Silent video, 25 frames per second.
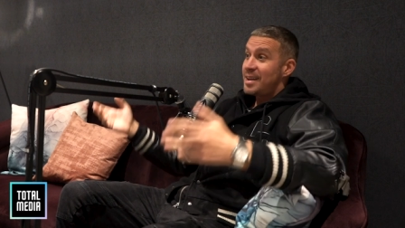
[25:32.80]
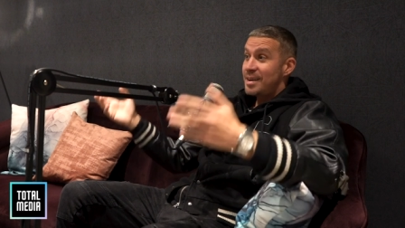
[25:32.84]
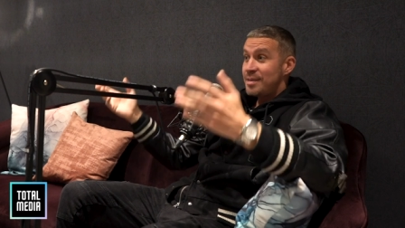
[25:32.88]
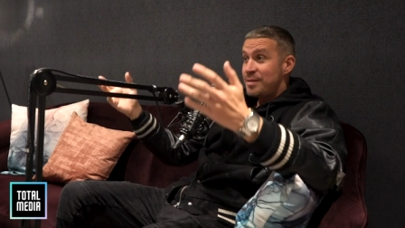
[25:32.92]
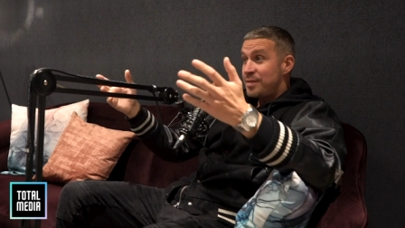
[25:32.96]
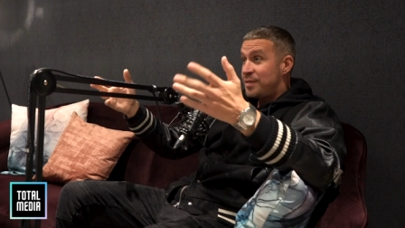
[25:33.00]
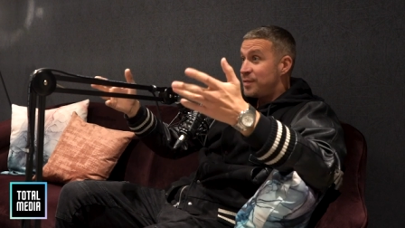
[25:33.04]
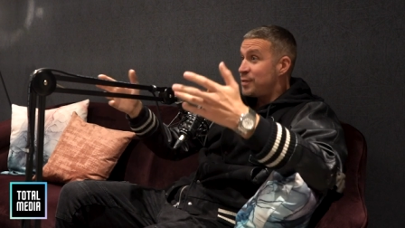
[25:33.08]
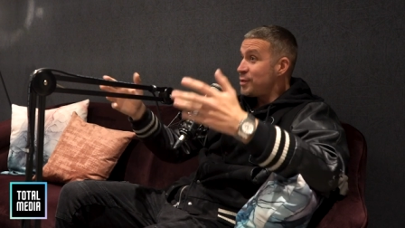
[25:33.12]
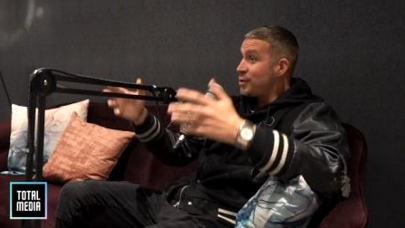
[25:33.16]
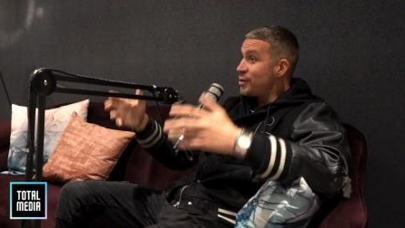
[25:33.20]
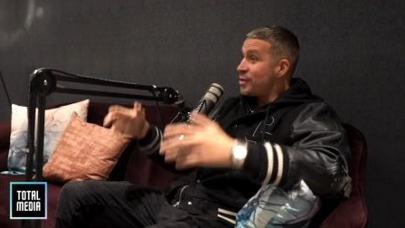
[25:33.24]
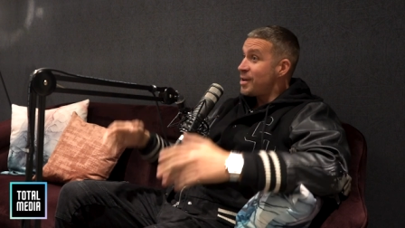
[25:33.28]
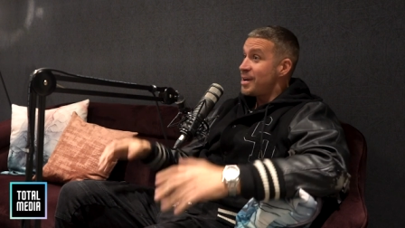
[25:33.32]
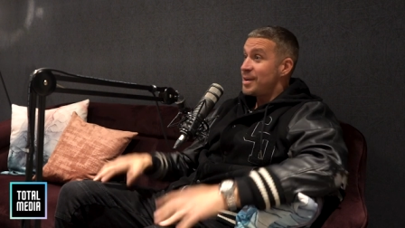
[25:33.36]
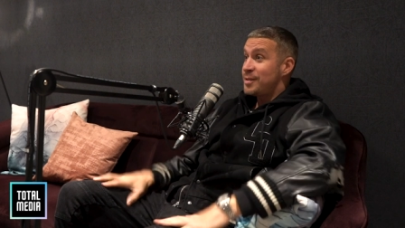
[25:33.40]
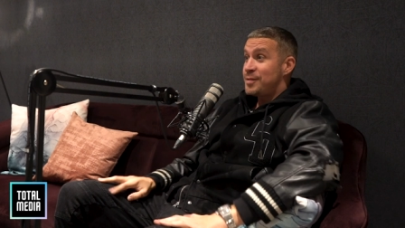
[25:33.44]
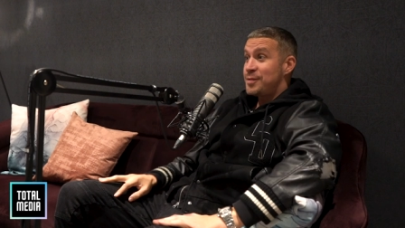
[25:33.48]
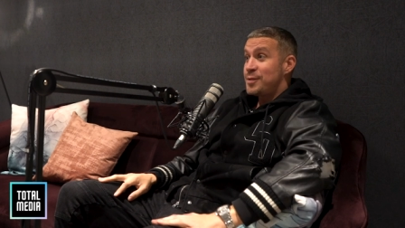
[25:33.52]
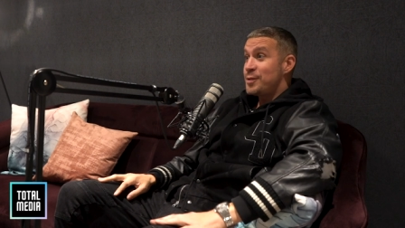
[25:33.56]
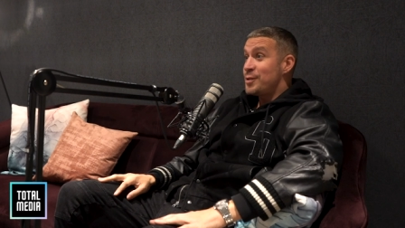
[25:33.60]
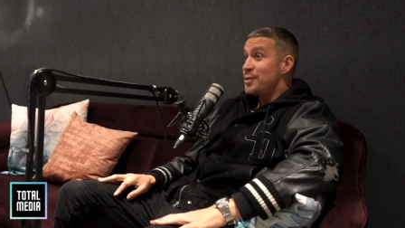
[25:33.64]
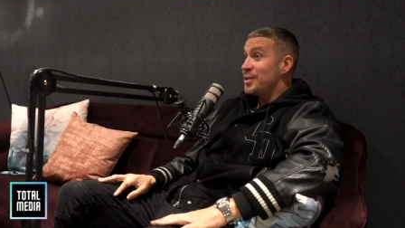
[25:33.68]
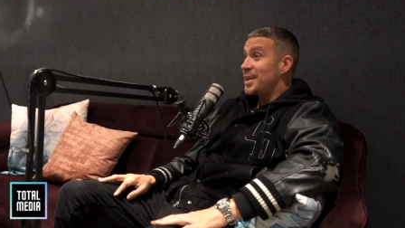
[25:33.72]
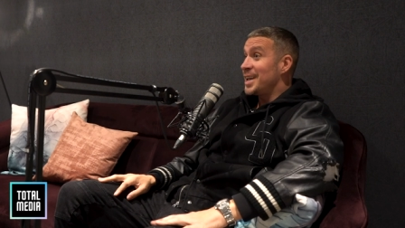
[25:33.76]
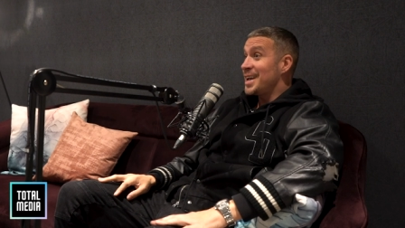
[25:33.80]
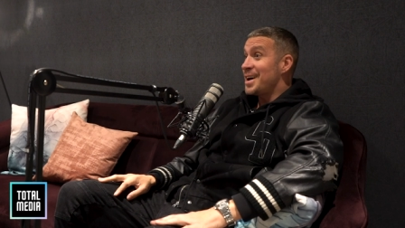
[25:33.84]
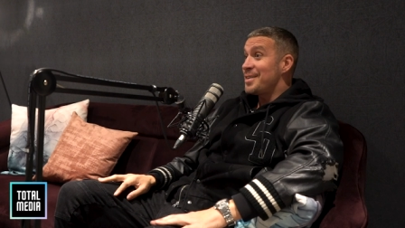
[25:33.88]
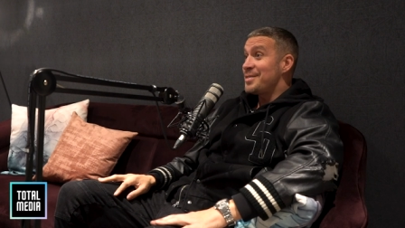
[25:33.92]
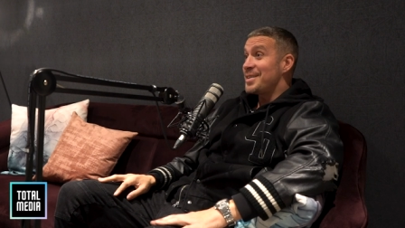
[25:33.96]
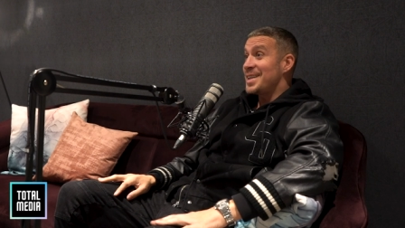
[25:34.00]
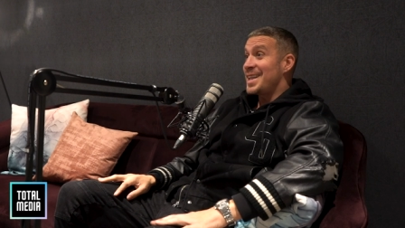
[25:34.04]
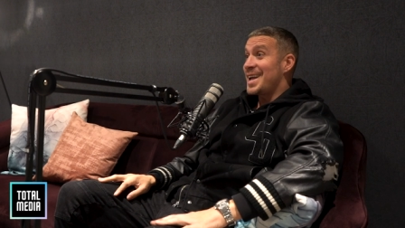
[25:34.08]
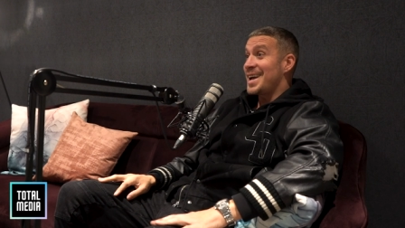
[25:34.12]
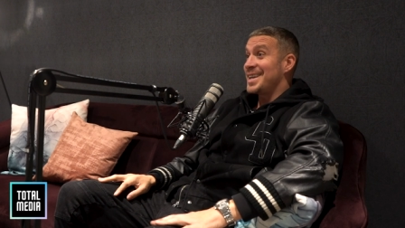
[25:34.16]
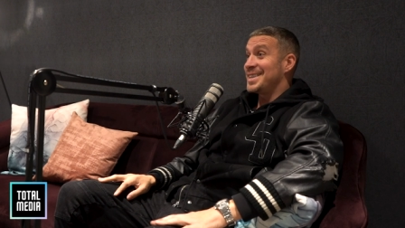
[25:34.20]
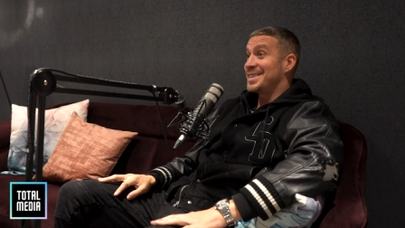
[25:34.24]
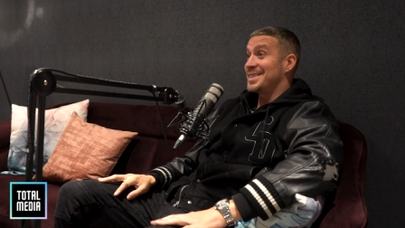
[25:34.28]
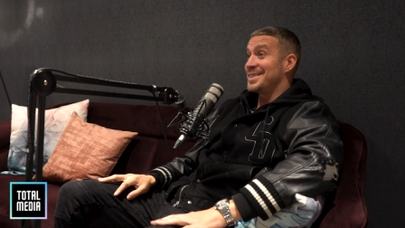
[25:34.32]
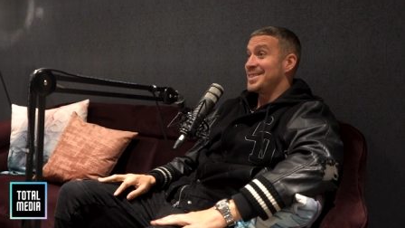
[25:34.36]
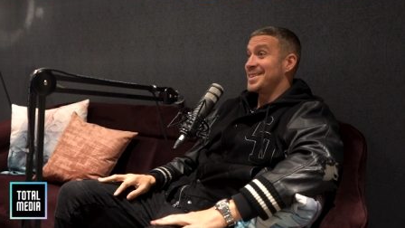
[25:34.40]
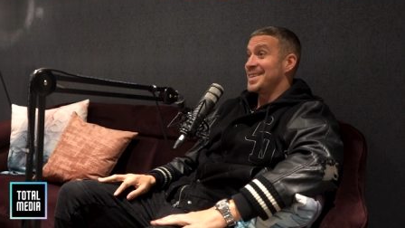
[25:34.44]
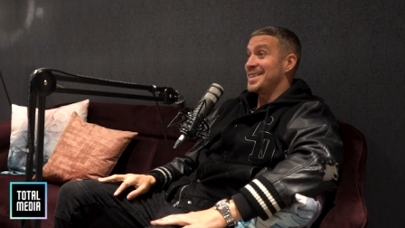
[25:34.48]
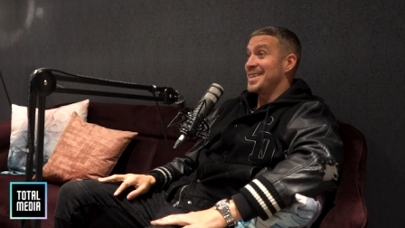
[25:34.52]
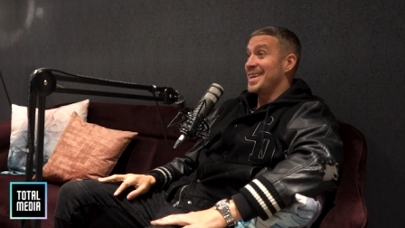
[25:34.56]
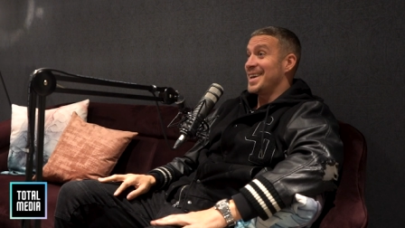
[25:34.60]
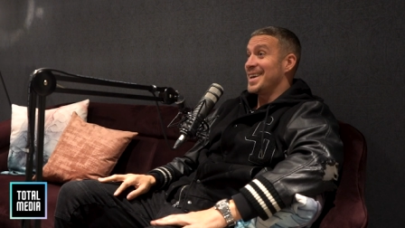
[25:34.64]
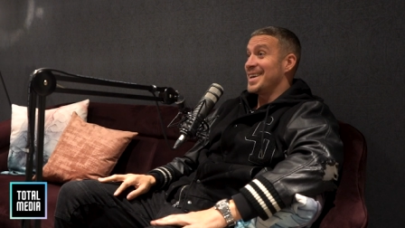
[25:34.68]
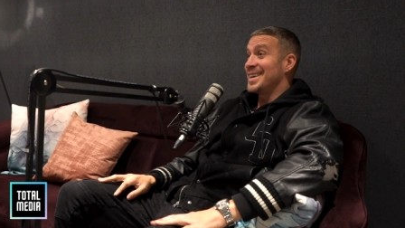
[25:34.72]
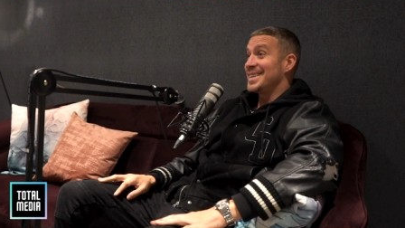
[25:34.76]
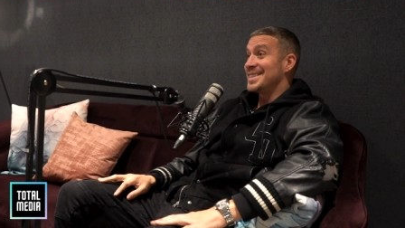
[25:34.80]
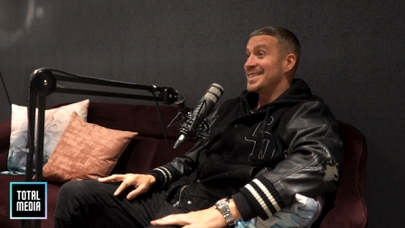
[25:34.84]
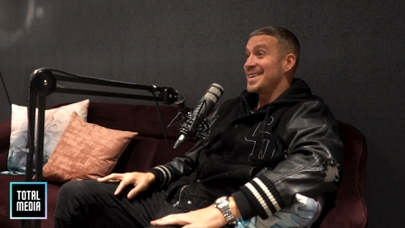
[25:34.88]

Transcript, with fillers: and four four of the other lads are in there.